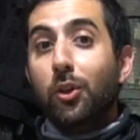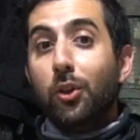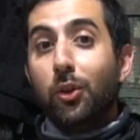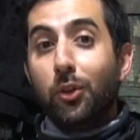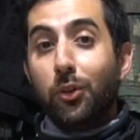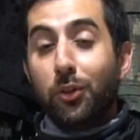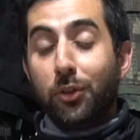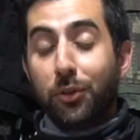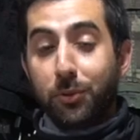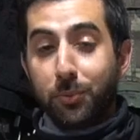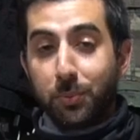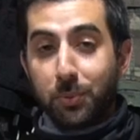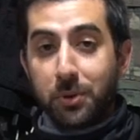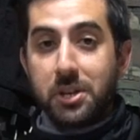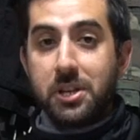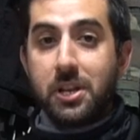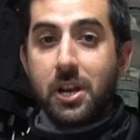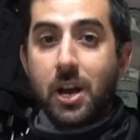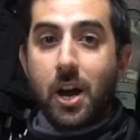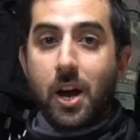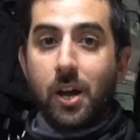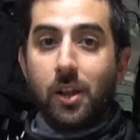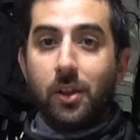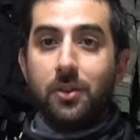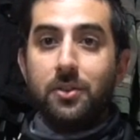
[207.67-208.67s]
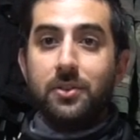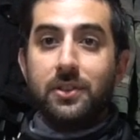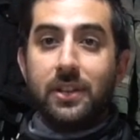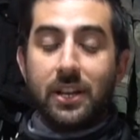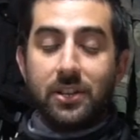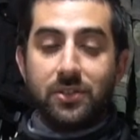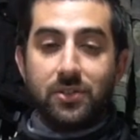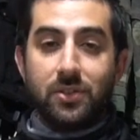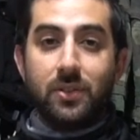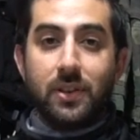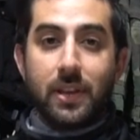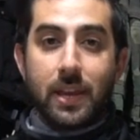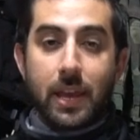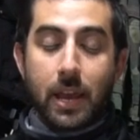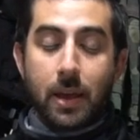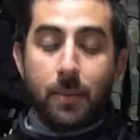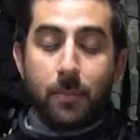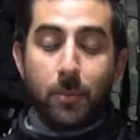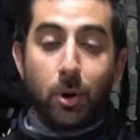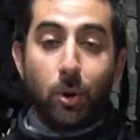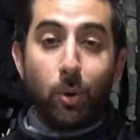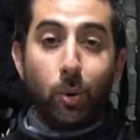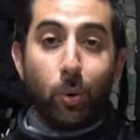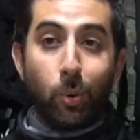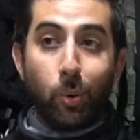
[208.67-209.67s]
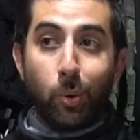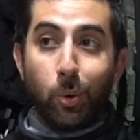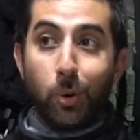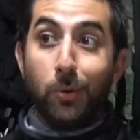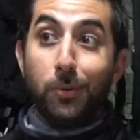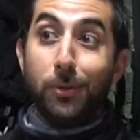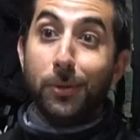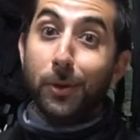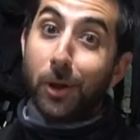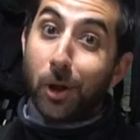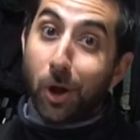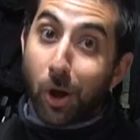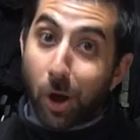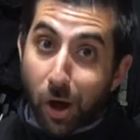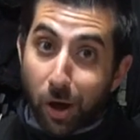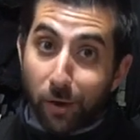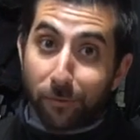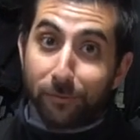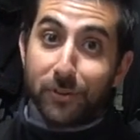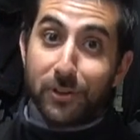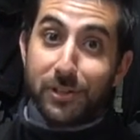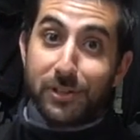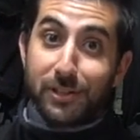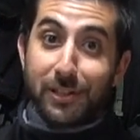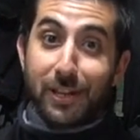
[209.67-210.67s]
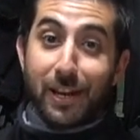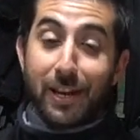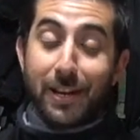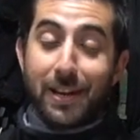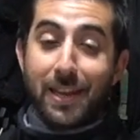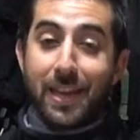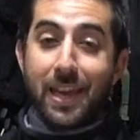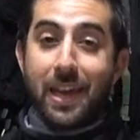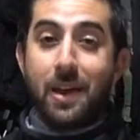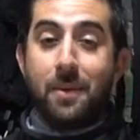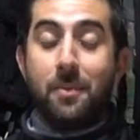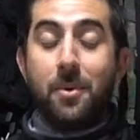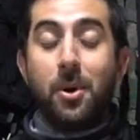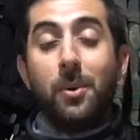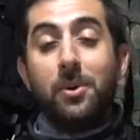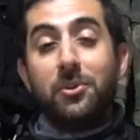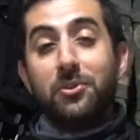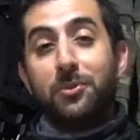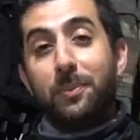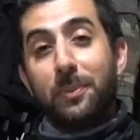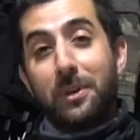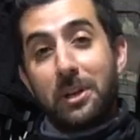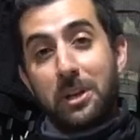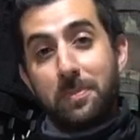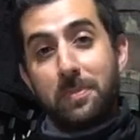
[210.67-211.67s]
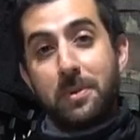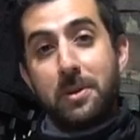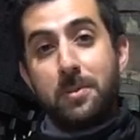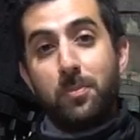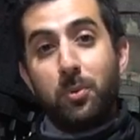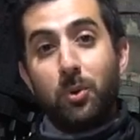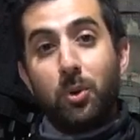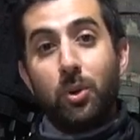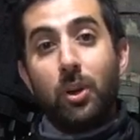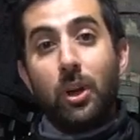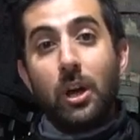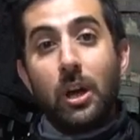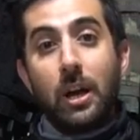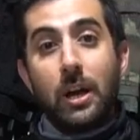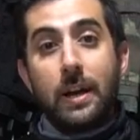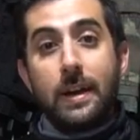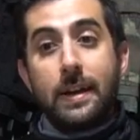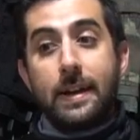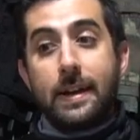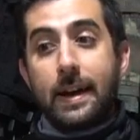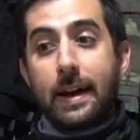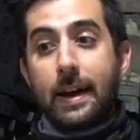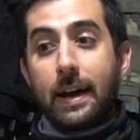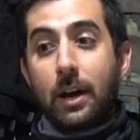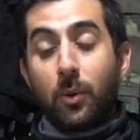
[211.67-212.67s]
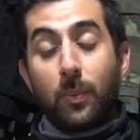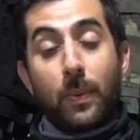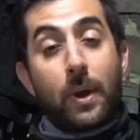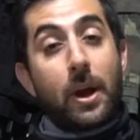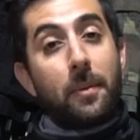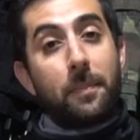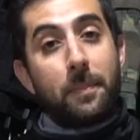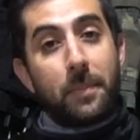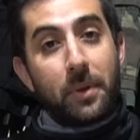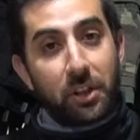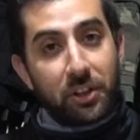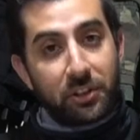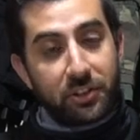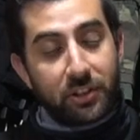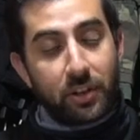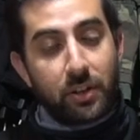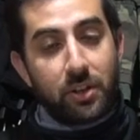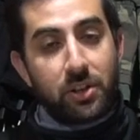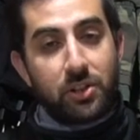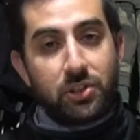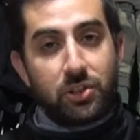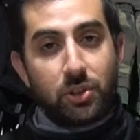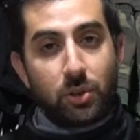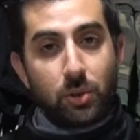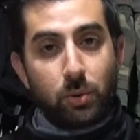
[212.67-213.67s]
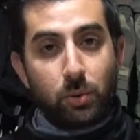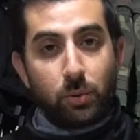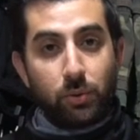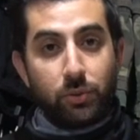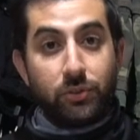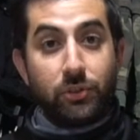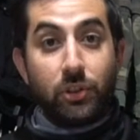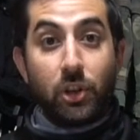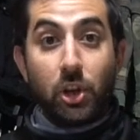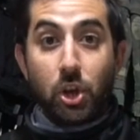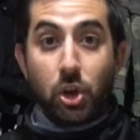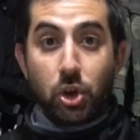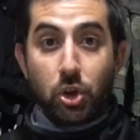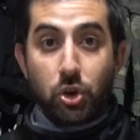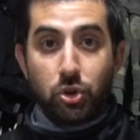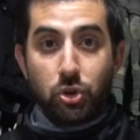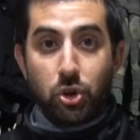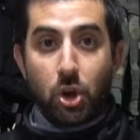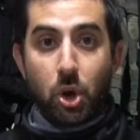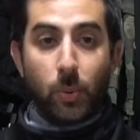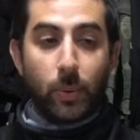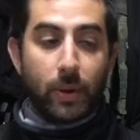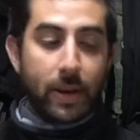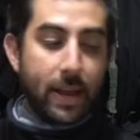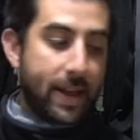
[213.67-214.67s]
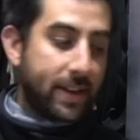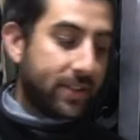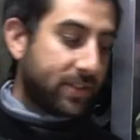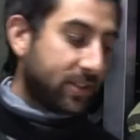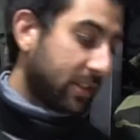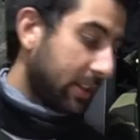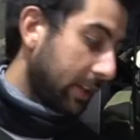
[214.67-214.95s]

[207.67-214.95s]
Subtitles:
3-color desert camo, or the coffee stain camo, as many people around military circles know it as.